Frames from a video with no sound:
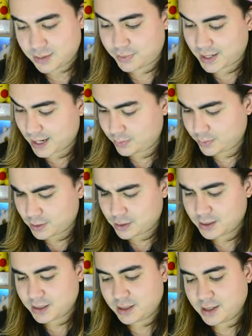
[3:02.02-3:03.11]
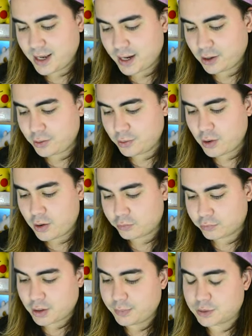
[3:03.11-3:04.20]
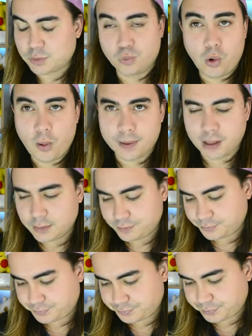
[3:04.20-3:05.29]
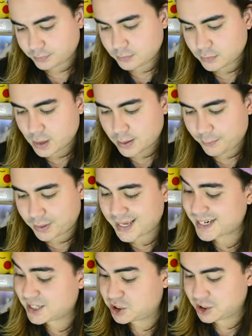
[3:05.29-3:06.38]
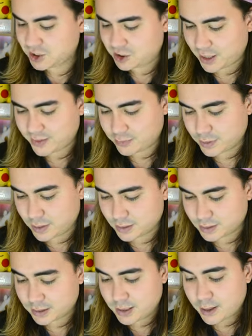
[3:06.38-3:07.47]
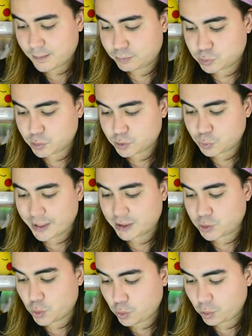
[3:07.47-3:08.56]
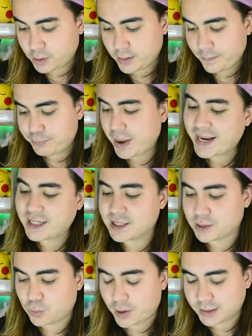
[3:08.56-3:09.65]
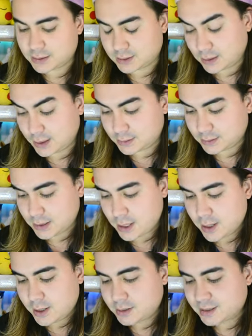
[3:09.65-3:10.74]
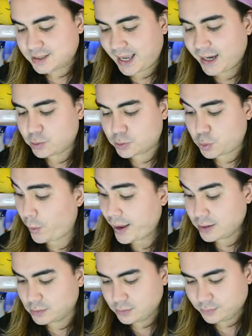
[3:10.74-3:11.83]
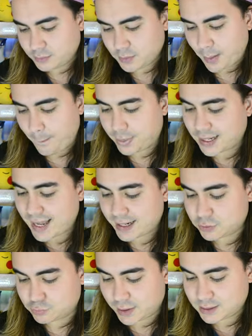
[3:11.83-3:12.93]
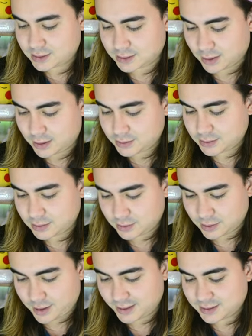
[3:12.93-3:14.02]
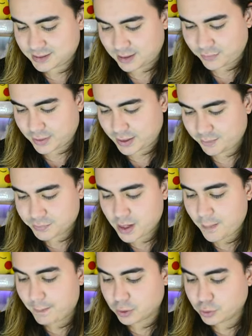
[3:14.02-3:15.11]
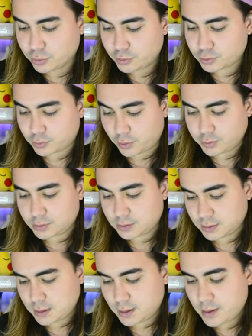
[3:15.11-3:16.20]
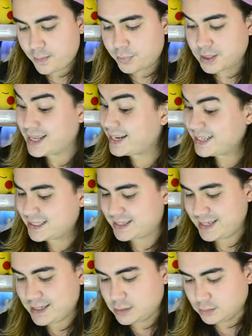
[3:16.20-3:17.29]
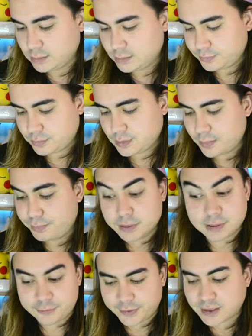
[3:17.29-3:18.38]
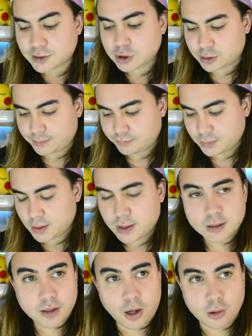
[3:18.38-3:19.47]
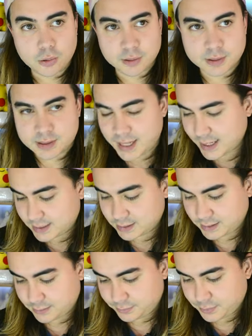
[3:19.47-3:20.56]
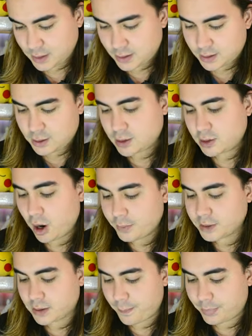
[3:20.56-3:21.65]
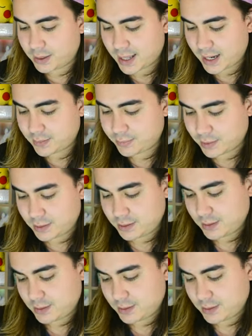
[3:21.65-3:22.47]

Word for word: Blackbird yellow rumped warbler, black chinned hummingbird, broad winged hawk, painted white start, scaled quail, black redstart, nice, love that, blue throat, Bonelli's eagle, bullfinch, coal tit, common blackbird,